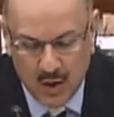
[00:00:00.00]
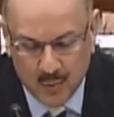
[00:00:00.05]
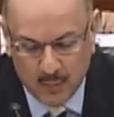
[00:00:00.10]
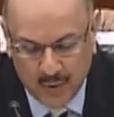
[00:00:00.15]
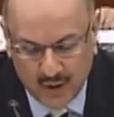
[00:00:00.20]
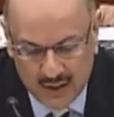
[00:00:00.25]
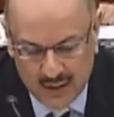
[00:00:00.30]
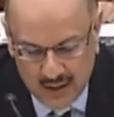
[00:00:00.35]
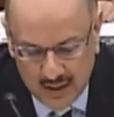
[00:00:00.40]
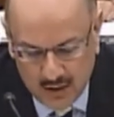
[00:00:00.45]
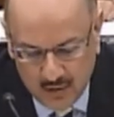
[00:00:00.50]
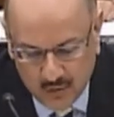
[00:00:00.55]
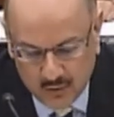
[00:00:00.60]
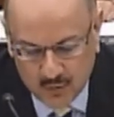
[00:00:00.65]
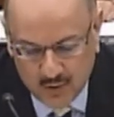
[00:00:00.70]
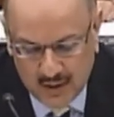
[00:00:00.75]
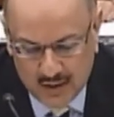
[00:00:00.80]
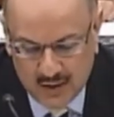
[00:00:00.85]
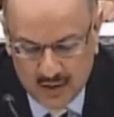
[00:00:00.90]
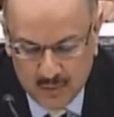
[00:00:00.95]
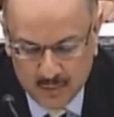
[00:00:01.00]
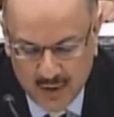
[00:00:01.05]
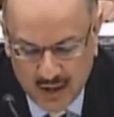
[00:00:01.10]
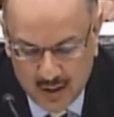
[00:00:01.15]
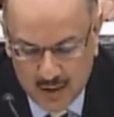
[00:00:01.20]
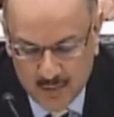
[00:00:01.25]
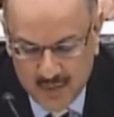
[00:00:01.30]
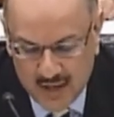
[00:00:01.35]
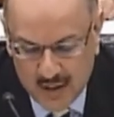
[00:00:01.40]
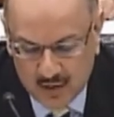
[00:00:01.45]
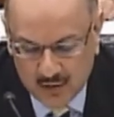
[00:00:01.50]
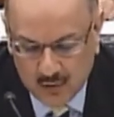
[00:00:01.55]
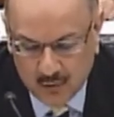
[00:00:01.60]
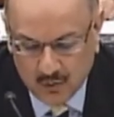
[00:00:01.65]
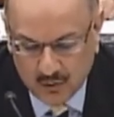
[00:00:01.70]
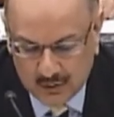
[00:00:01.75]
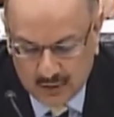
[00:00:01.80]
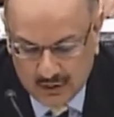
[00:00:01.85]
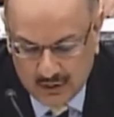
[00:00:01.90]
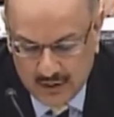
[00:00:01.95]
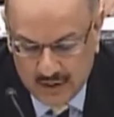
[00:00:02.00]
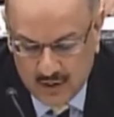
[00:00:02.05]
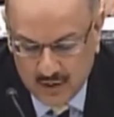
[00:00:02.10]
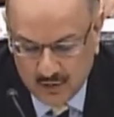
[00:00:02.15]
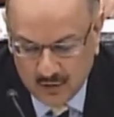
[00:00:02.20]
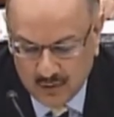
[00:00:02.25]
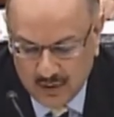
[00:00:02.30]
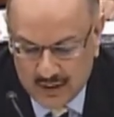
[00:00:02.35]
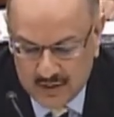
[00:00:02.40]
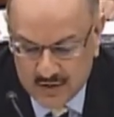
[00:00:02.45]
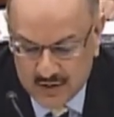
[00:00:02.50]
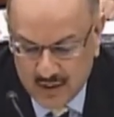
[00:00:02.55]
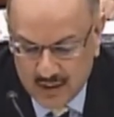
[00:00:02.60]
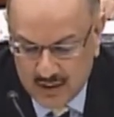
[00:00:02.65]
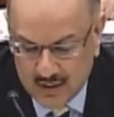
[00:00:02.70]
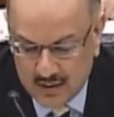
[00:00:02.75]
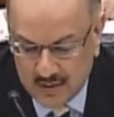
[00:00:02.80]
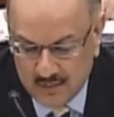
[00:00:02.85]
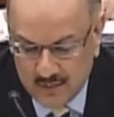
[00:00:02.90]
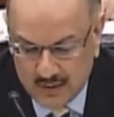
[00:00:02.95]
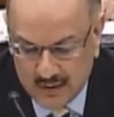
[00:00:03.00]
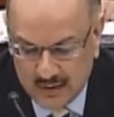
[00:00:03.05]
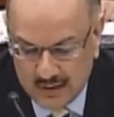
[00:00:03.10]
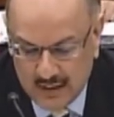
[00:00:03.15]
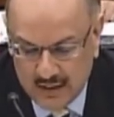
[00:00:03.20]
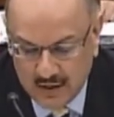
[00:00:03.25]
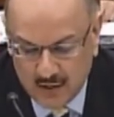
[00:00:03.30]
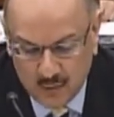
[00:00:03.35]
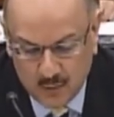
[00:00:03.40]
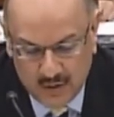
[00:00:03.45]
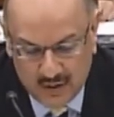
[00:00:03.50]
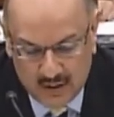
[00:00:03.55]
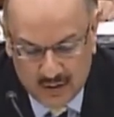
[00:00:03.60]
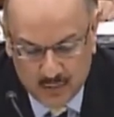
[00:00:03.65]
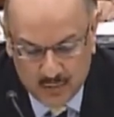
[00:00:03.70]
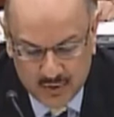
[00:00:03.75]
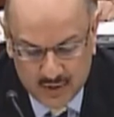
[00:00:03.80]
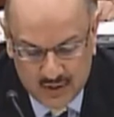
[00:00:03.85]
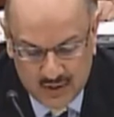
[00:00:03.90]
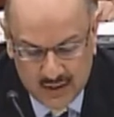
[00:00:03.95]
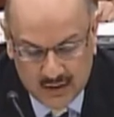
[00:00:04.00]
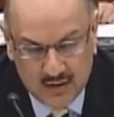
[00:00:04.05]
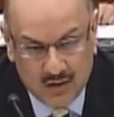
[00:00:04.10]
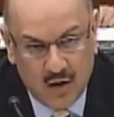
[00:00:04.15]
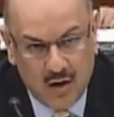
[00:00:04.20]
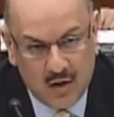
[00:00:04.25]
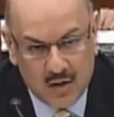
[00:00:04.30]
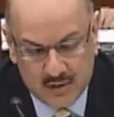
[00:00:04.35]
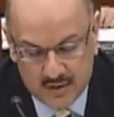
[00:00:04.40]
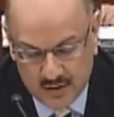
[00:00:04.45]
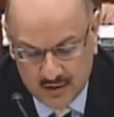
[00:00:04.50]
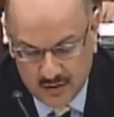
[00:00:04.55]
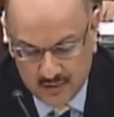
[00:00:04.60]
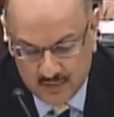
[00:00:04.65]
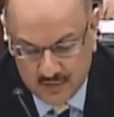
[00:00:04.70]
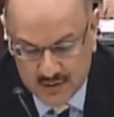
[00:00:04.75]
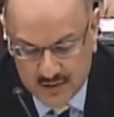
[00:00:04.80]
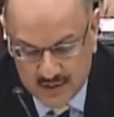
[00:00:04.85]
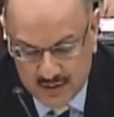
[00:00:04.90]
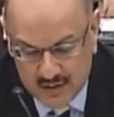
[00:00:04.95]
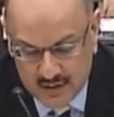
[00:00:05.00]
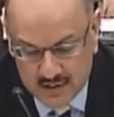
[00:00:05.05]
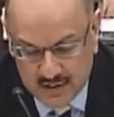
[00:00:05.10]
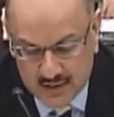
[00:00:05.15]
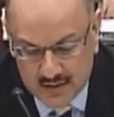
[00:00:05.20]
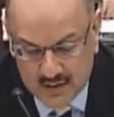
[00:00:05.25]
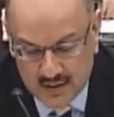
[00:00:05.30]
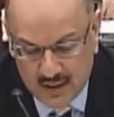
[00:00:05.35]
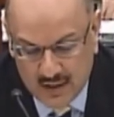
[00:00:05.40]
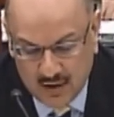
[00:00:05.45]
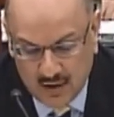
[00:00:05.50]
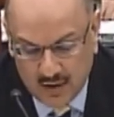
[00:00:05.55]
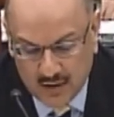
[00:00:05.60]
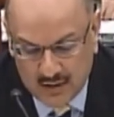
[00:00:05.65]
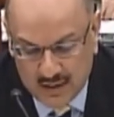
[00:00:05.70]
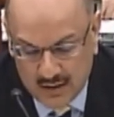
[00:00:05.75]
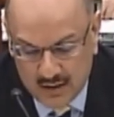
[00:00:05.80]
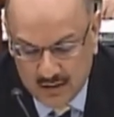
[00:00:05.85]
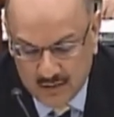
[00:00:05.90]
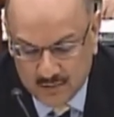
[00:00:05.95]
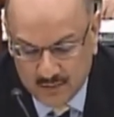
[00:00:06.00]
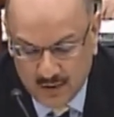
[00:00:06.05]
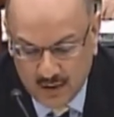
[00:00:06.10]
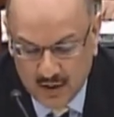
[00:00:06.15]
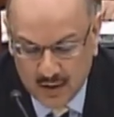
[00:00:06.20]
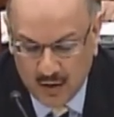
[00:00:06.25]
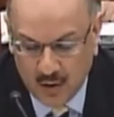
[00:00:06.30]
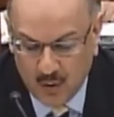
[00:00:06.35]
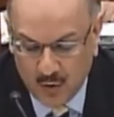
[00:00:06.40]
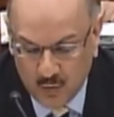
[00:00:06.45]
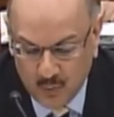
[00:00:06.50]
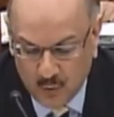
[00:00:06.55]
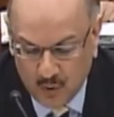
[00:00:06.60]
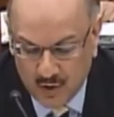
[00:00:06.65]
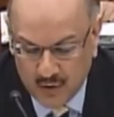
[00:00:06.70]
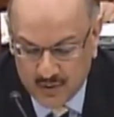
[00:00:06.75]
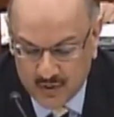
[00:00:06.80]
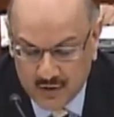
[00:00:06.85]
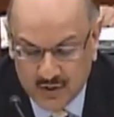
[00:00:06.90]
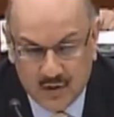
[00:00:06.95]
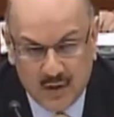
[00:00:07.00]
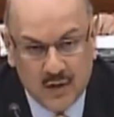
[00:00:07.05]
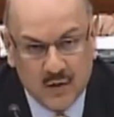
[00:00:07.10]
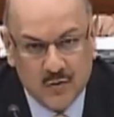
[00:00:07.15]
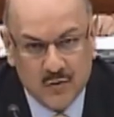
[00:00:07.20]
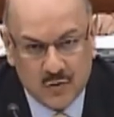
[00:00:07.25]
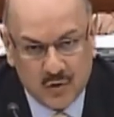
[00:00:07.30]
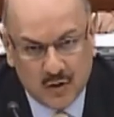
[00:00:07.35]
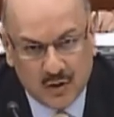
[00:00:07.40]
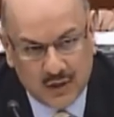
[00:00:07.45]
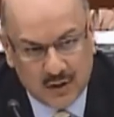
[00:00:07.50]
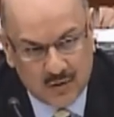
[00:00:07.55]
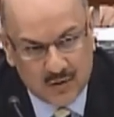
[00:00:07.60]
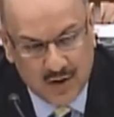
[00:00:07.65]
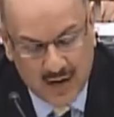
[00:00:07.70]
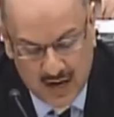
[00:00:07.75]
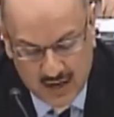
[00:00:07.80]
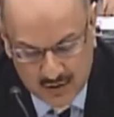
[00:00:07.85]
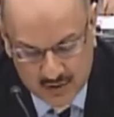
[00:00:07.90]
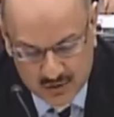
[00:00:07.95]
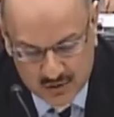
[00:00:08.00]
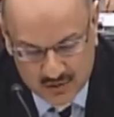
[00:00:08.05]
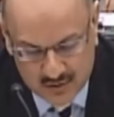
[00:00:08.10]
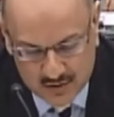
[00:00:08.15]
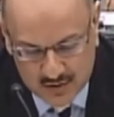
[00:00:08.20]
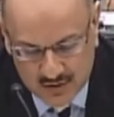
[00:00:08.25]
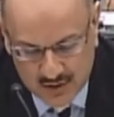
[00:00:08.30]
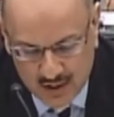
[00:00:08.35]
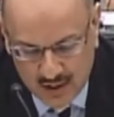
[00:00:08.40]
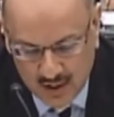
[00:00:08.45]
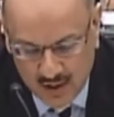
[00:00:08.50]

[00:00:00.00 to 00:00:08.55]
By integrating biomedical, clinical, and scientific data, we can predict the onset of diseases and identify unwanted drug interactions.